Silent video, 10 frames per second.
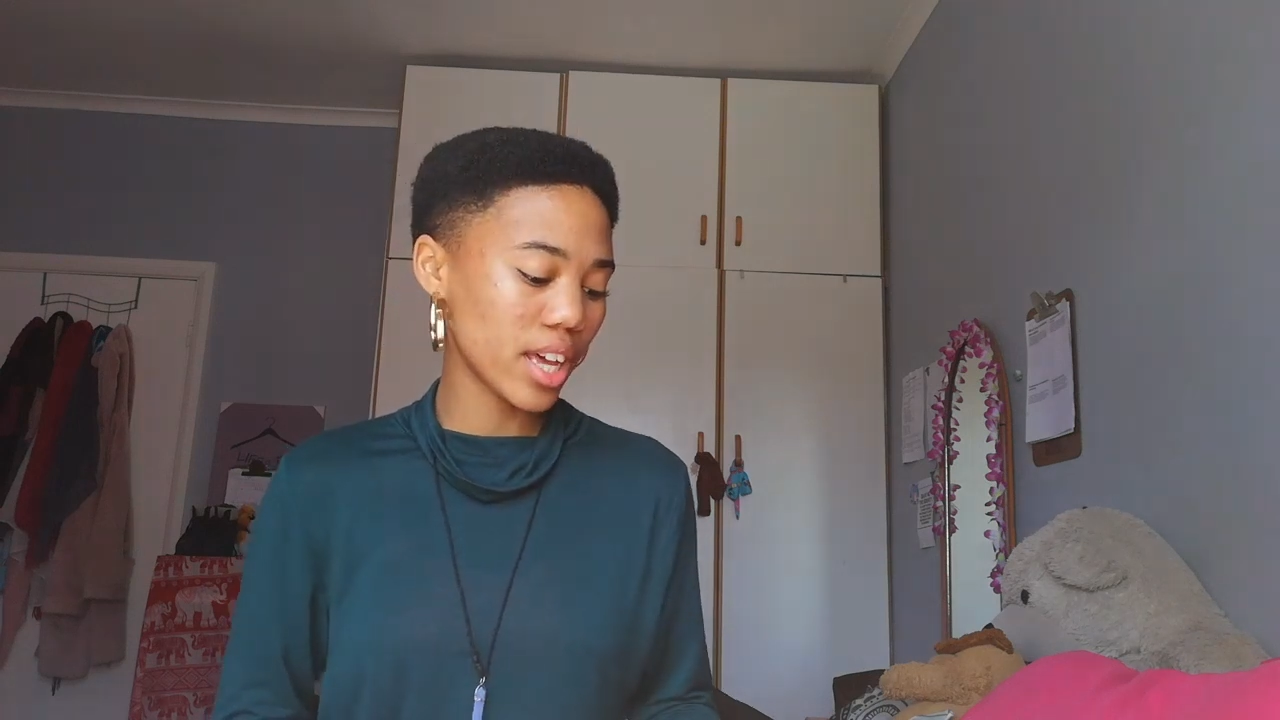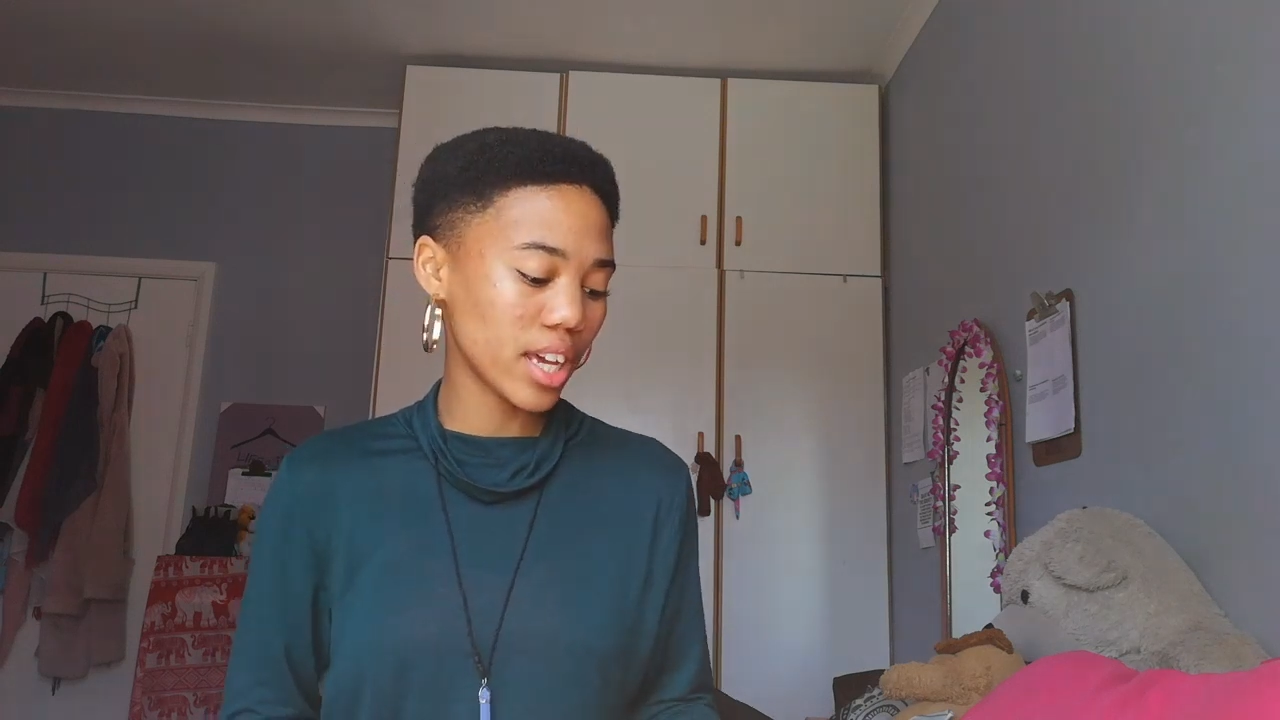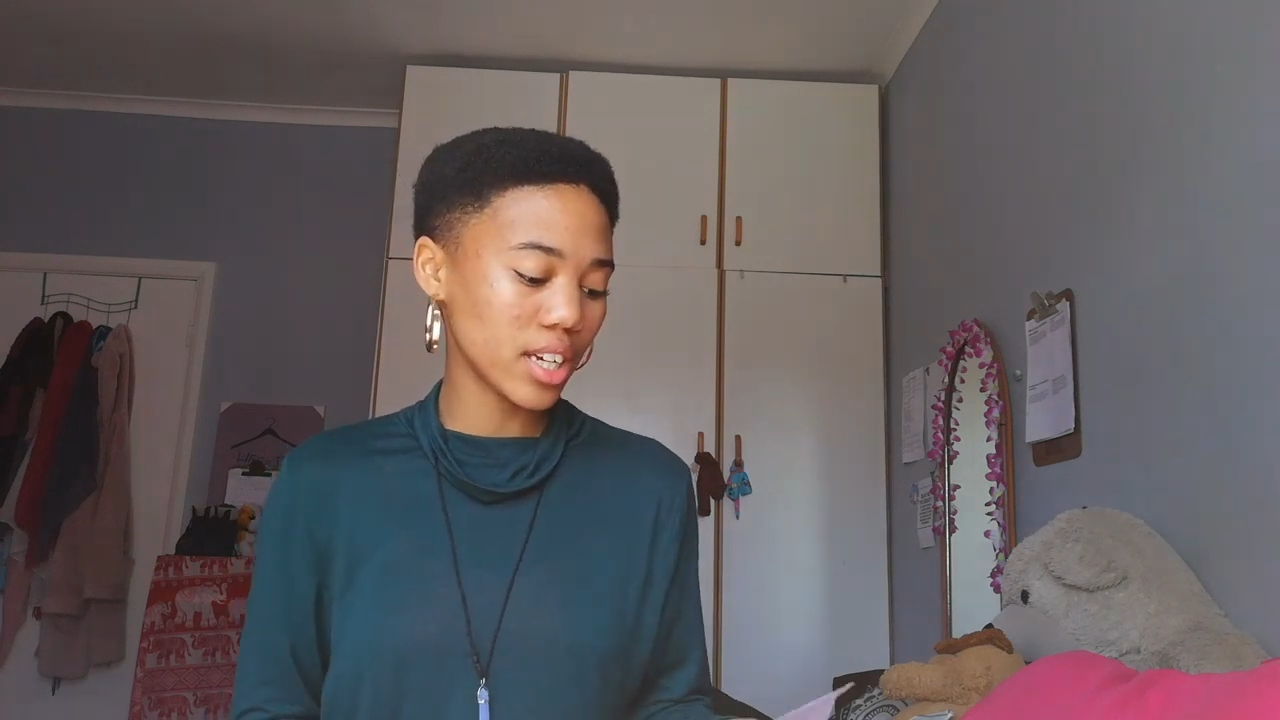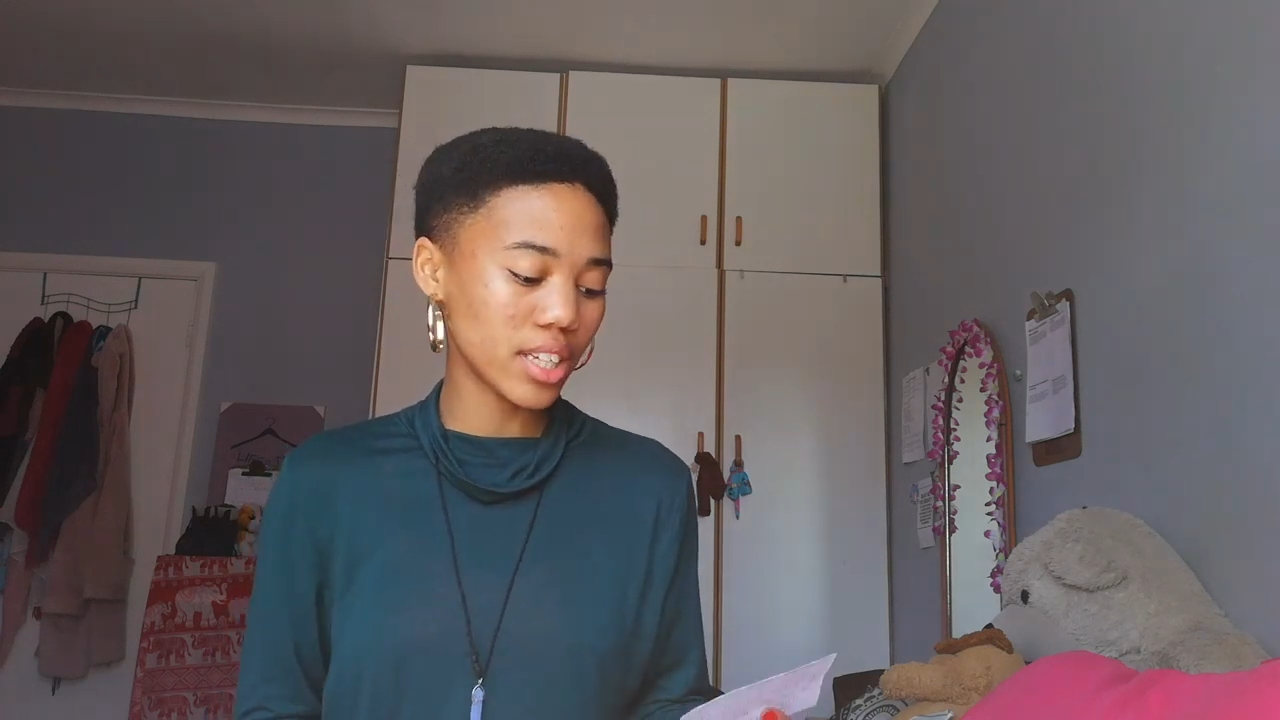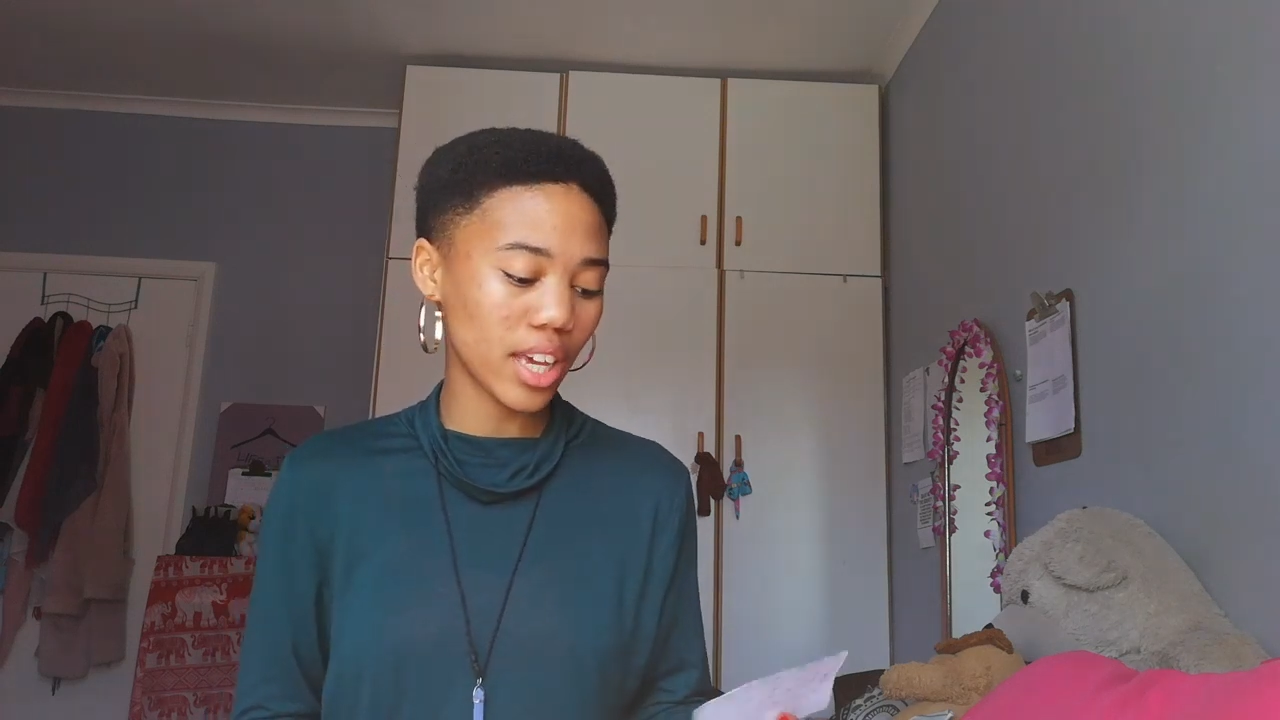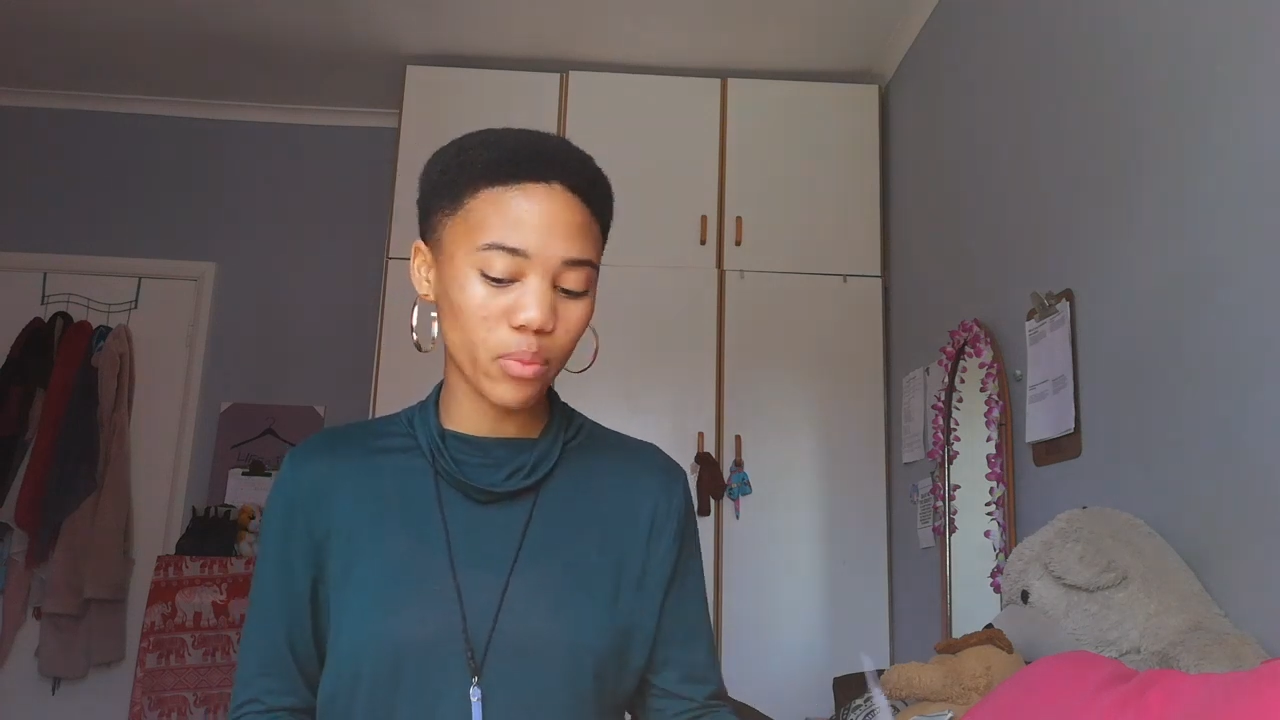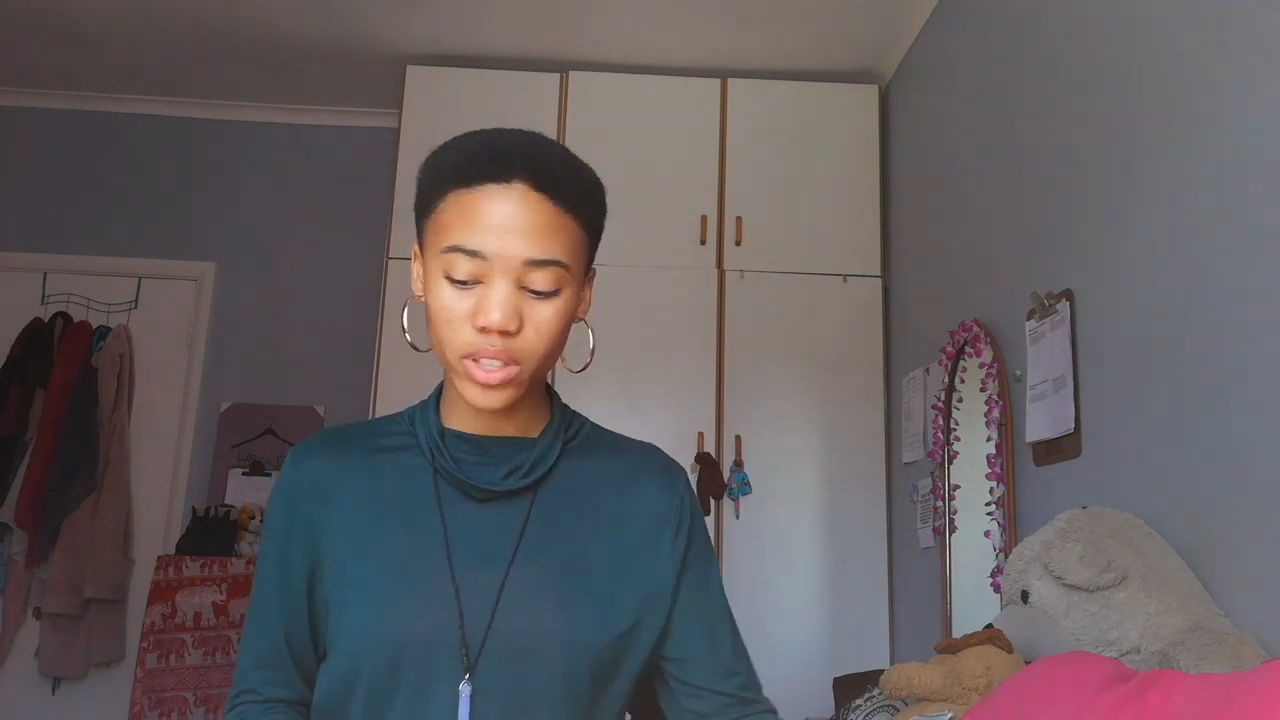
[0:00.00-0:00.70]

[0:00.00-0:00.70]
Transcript: like, again,